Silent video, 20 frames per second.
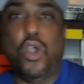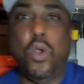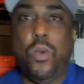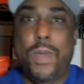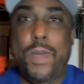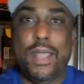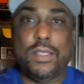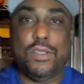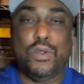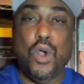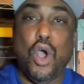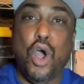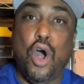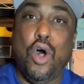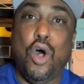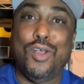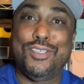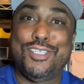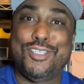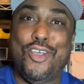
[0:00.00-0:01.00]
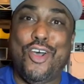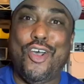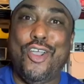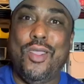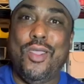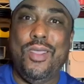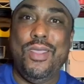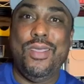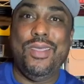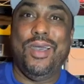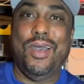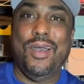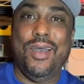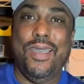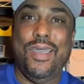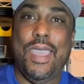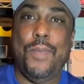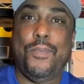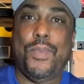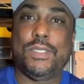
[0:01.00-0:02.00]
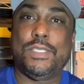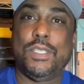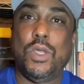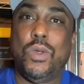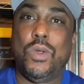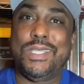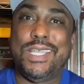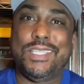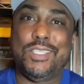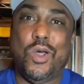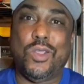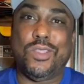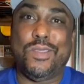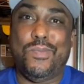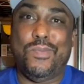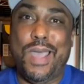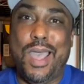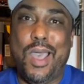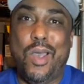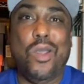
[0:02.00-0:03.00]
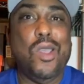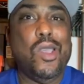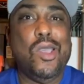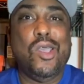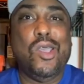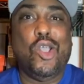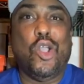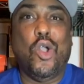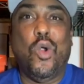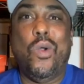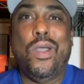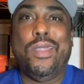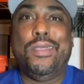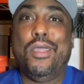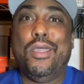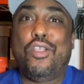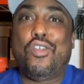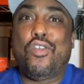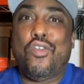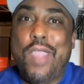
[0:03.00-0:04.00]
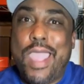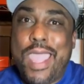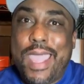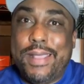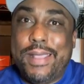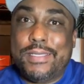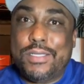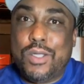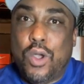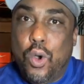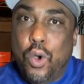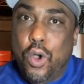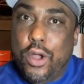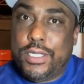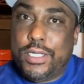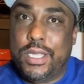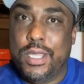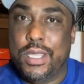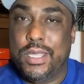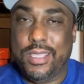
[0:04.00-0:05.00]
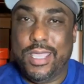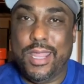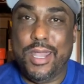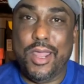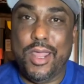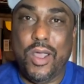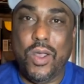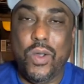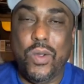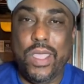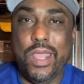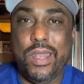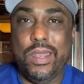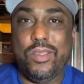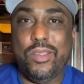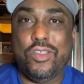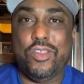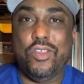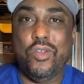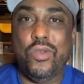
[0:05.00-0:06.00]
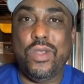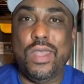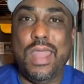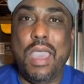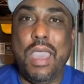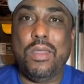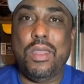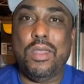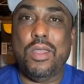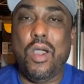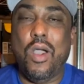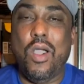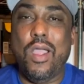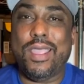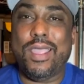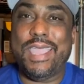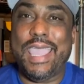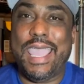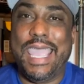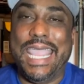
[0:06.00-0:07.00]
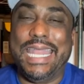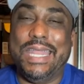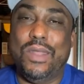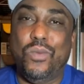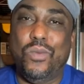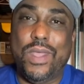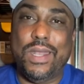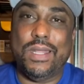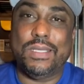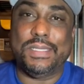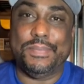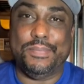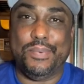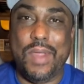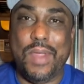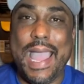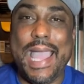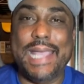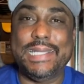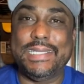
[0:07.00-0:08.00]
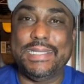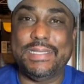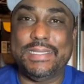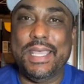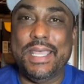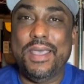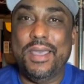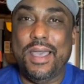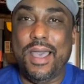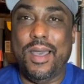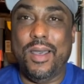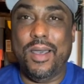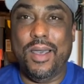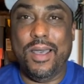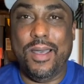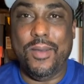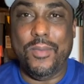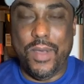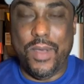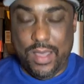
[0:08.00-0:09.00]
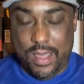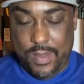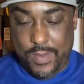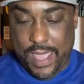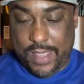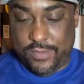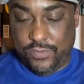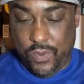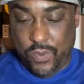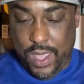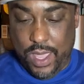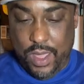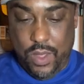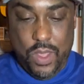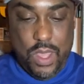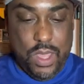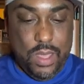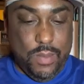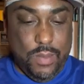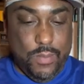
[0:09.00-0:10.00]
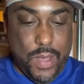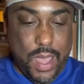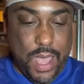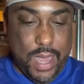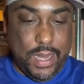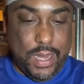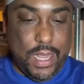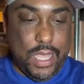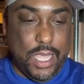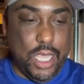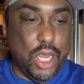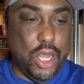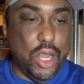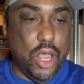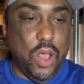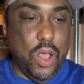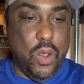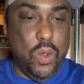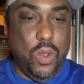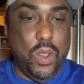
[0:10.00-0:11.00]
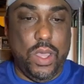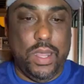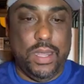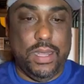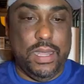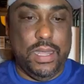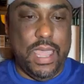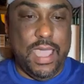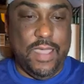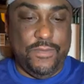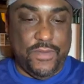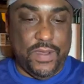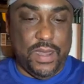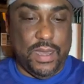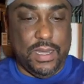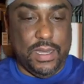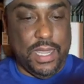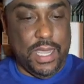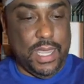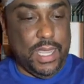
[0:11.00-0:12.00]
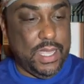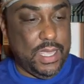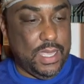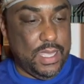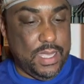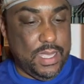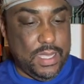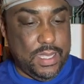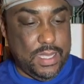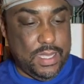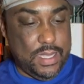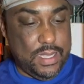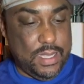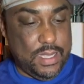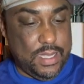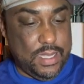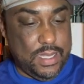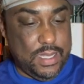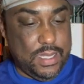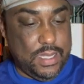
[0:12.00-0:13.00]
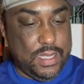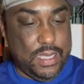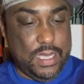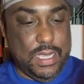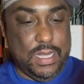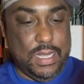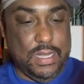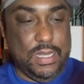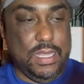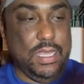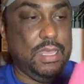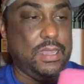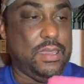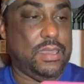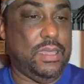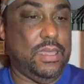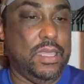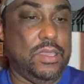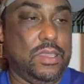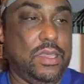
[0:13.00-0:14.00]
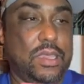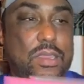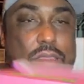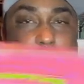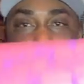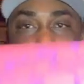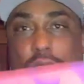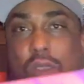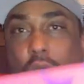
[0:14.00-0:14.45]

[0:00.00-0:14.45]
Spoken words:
go back to our All-Star episodes I talked about going to Krang's court, and shooting out in the arcade and winning some prizes as well. But, definitely this is just